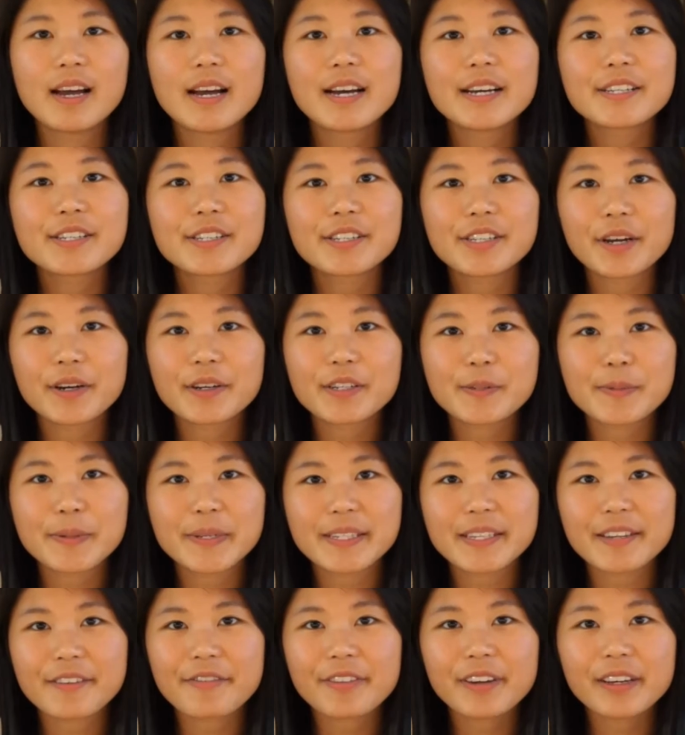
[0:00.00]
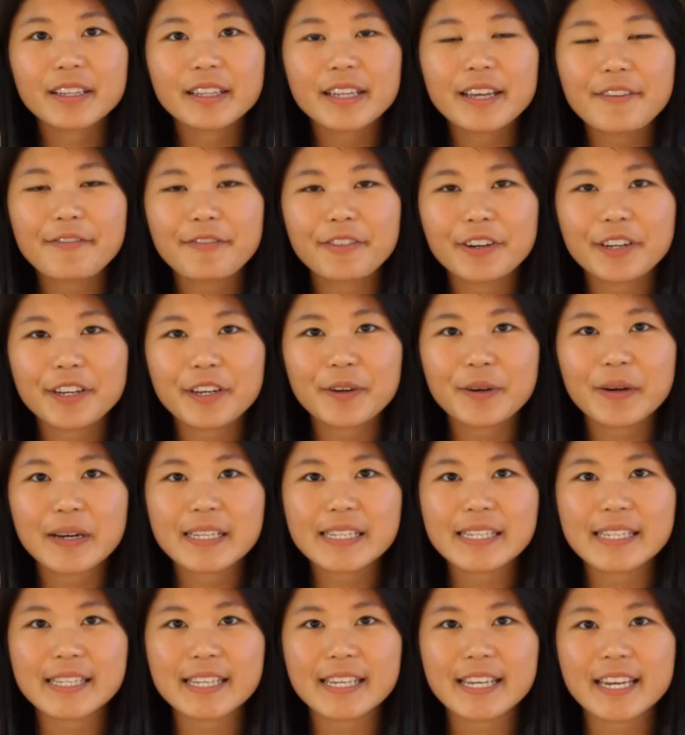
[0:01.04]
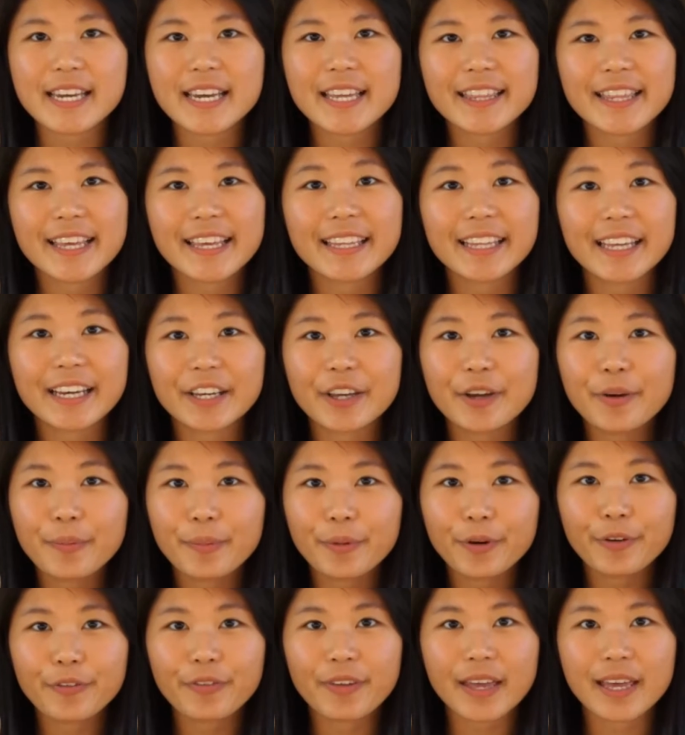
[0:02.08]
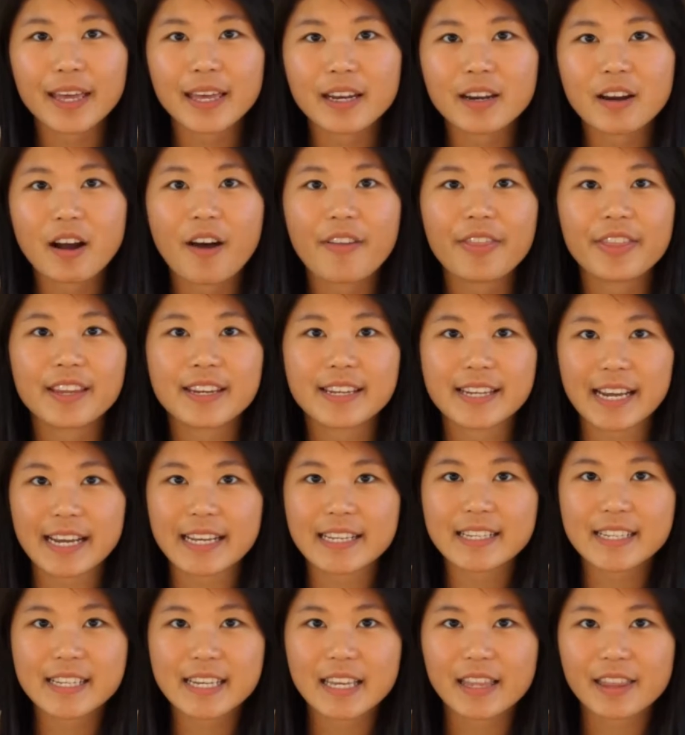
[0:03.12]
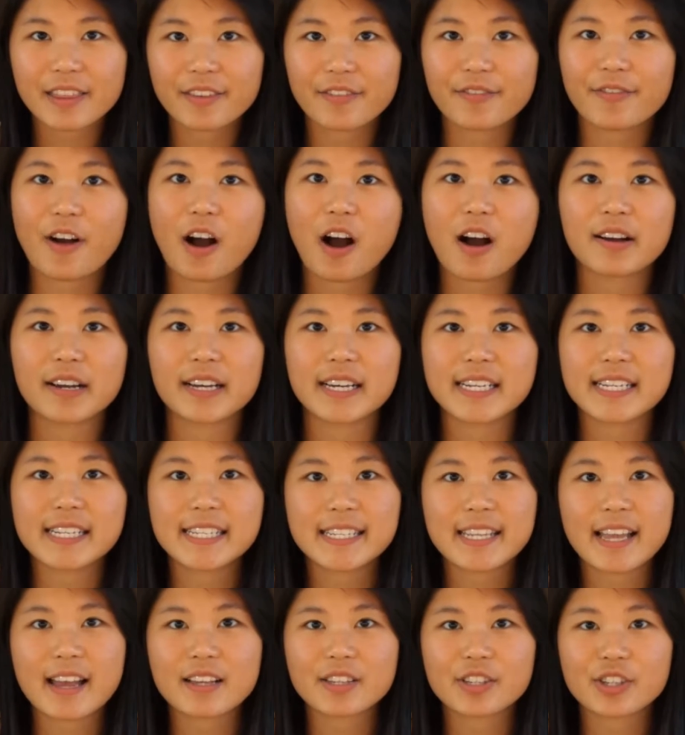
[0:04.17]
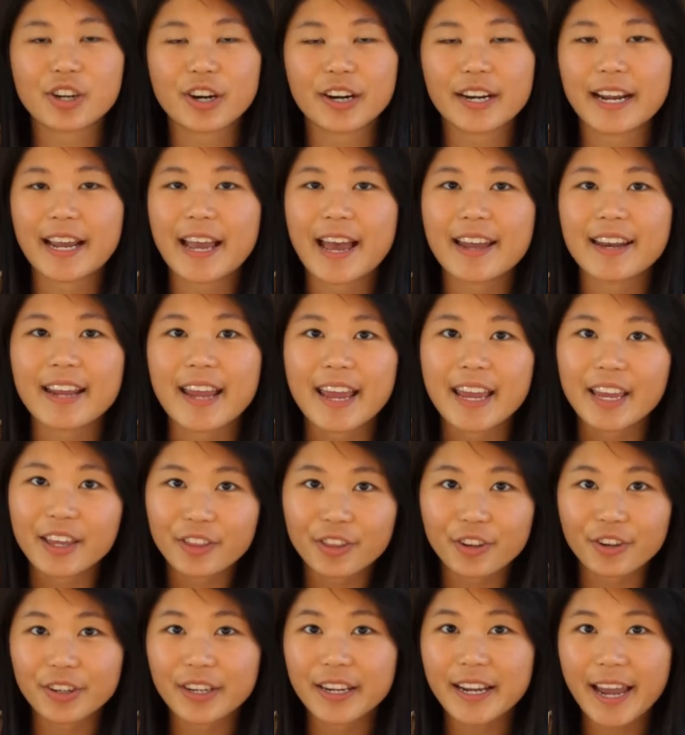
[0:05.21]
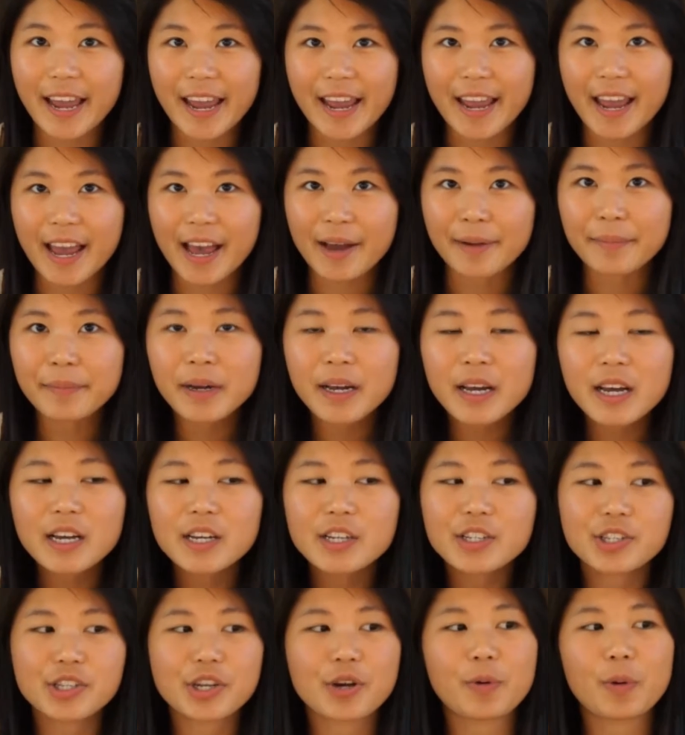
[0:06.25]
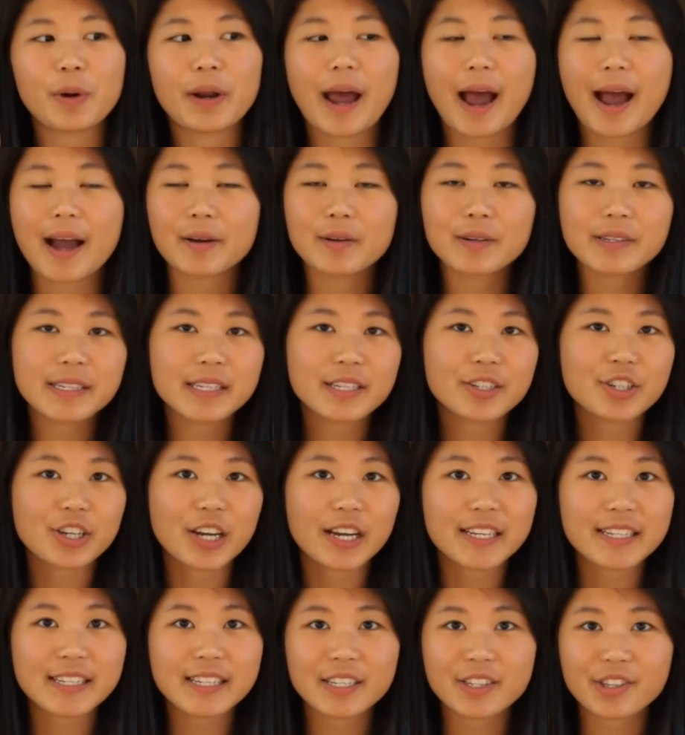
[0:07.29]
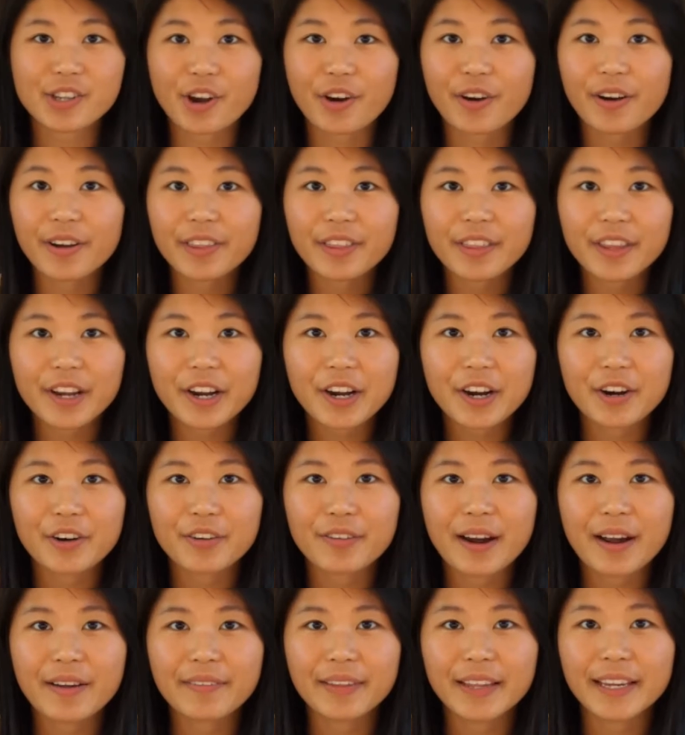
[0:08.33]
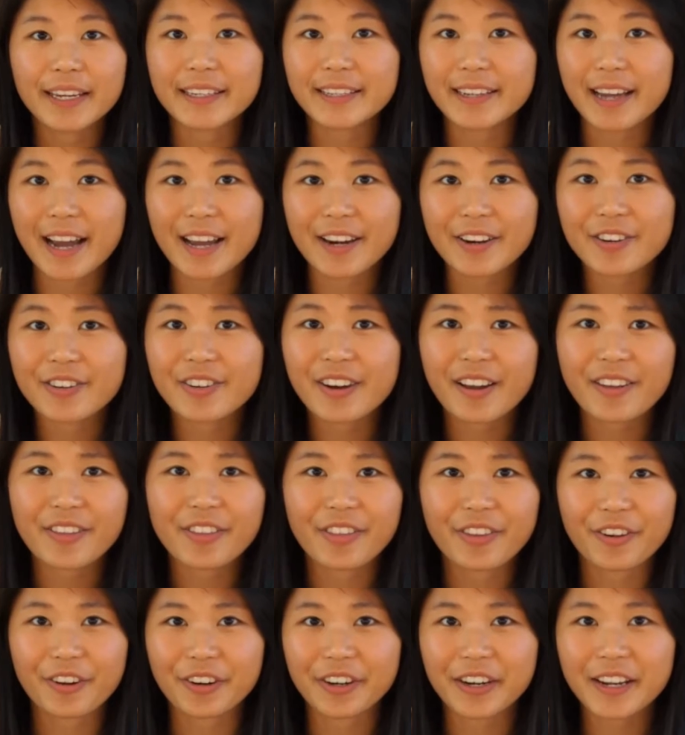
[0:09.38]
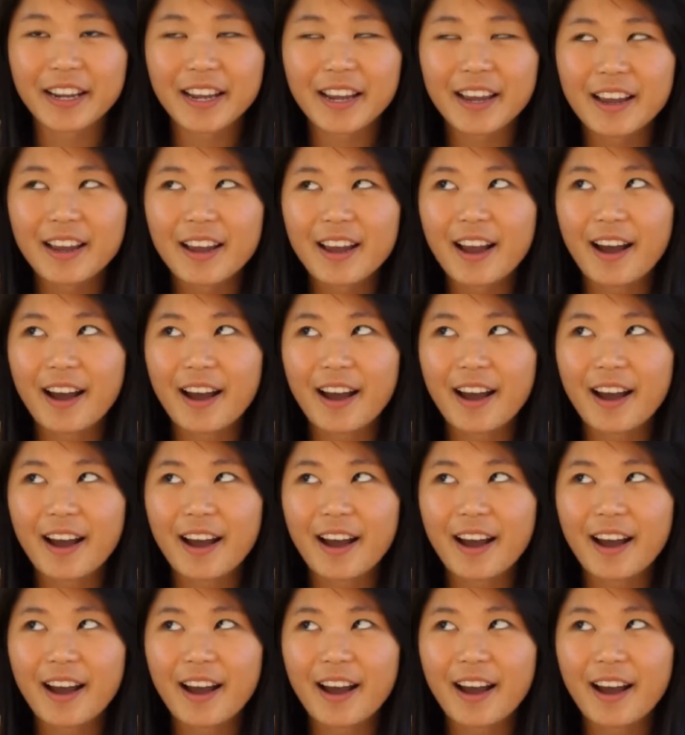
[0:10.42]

So specifically for USC, they let you move in on the 19th of August starting at 8:30 a.m. So what I would suggest is going there around like 9 or 9:30.